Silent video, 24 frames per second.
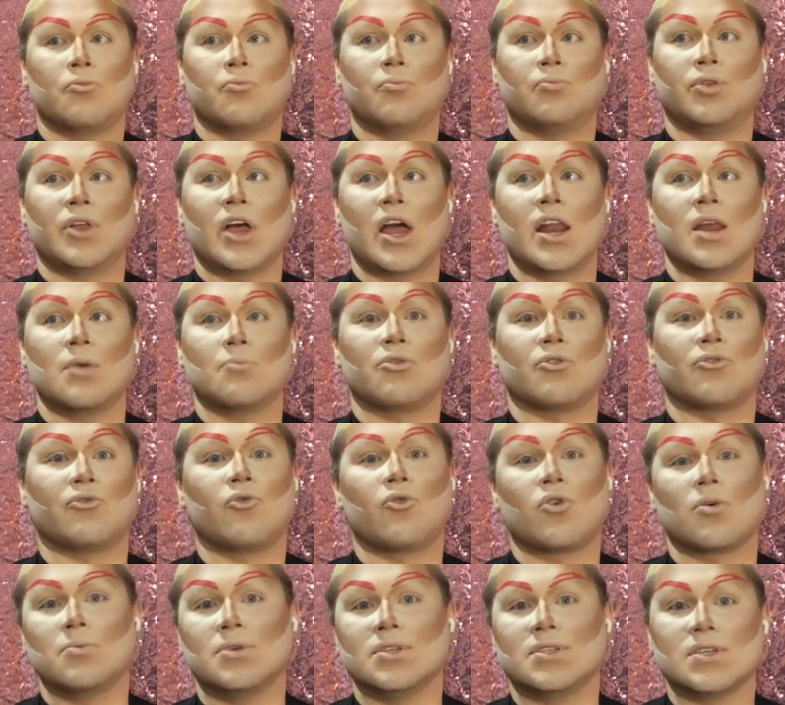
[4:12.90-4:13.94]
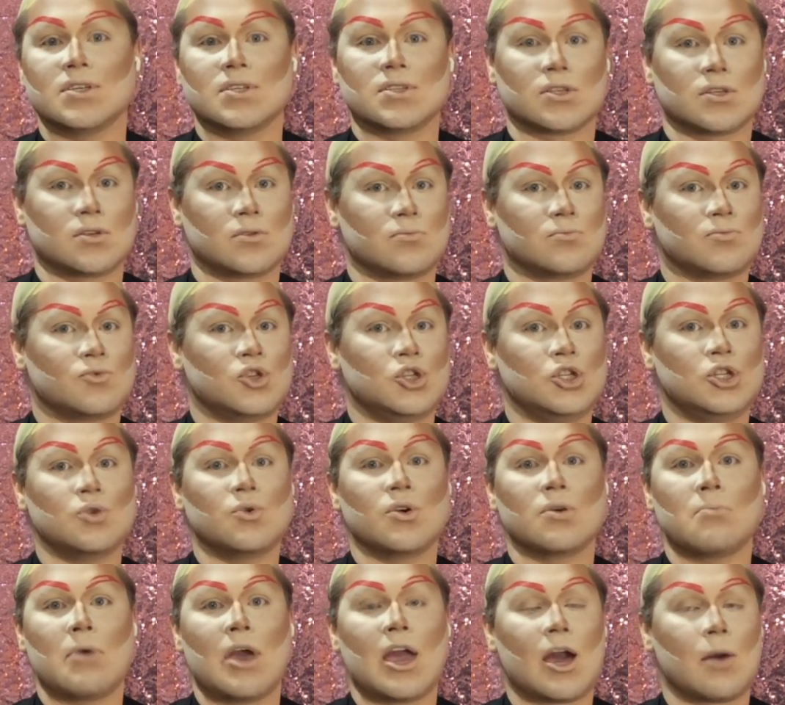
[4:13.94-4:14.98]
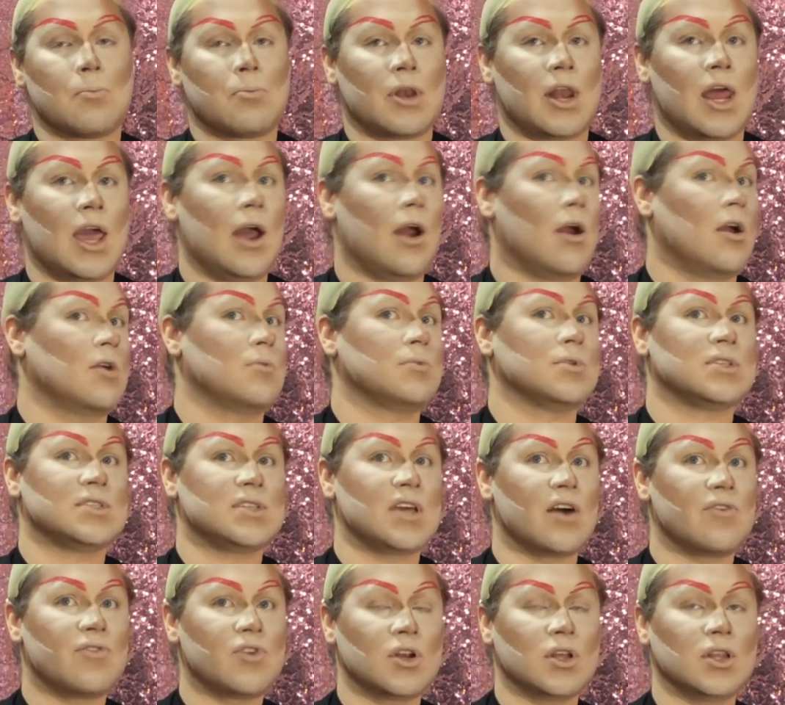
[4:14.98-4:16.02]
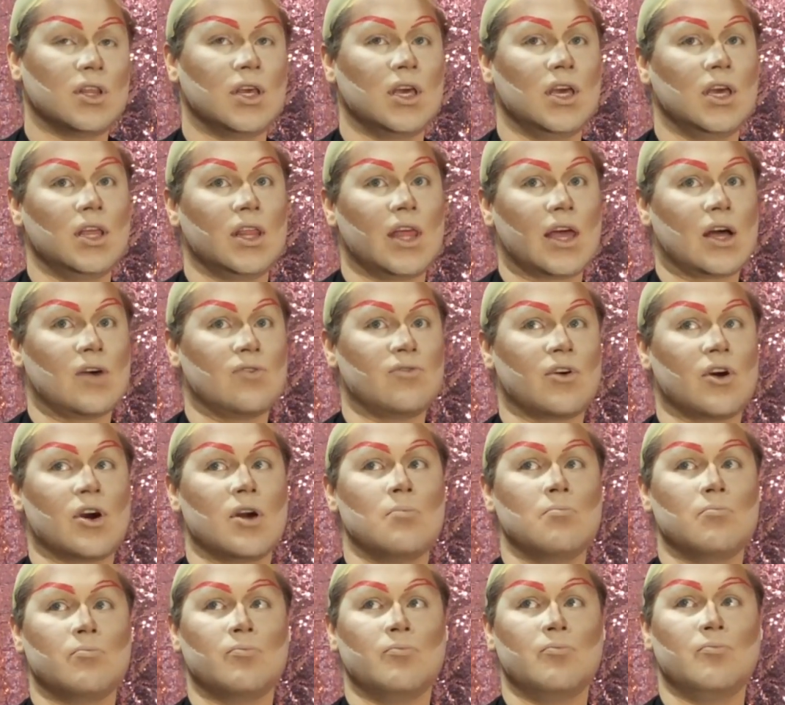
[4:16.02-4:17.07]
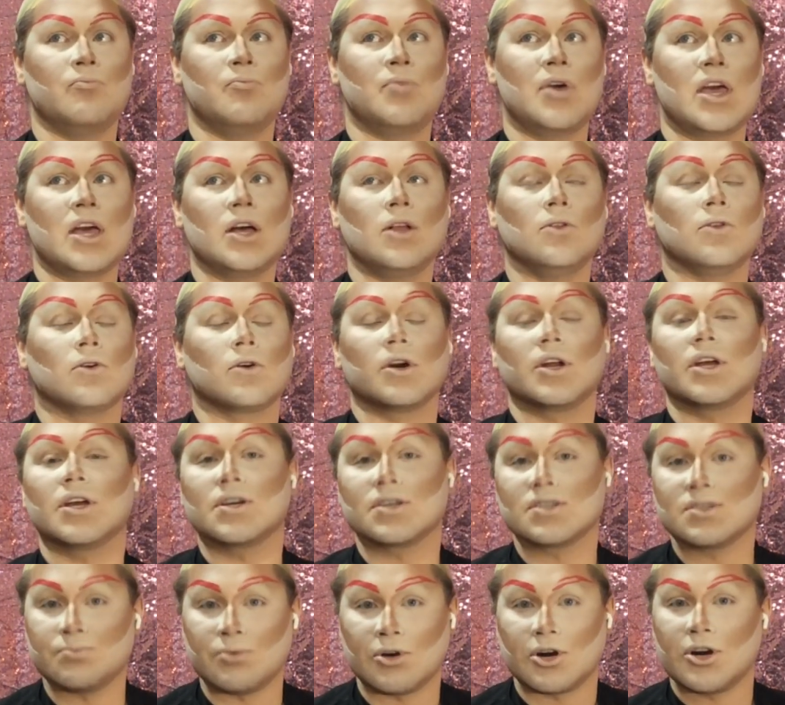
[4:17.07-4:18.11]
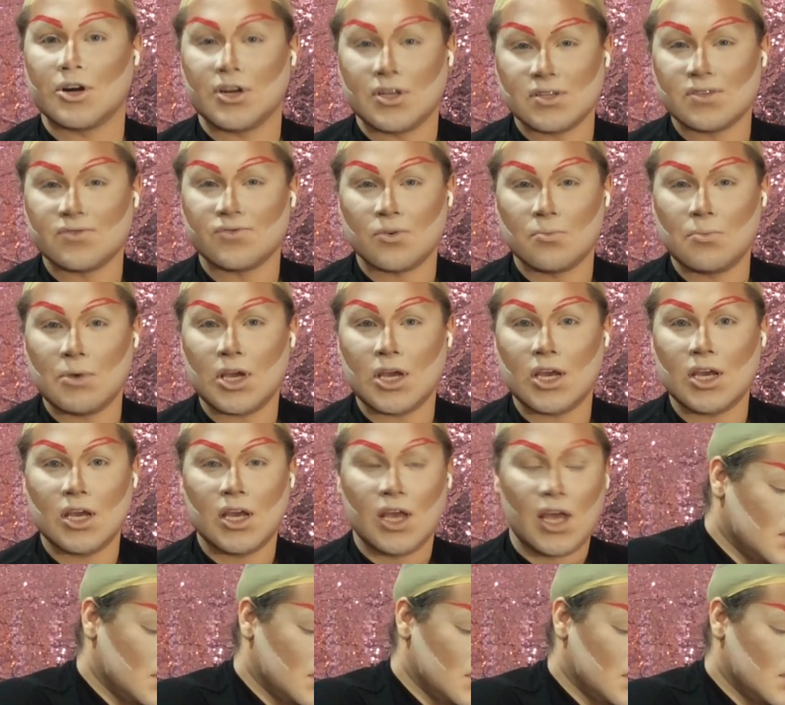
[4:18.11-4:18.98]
planning performances and doing makeup and hair. It was definitely a very big learning experience for me.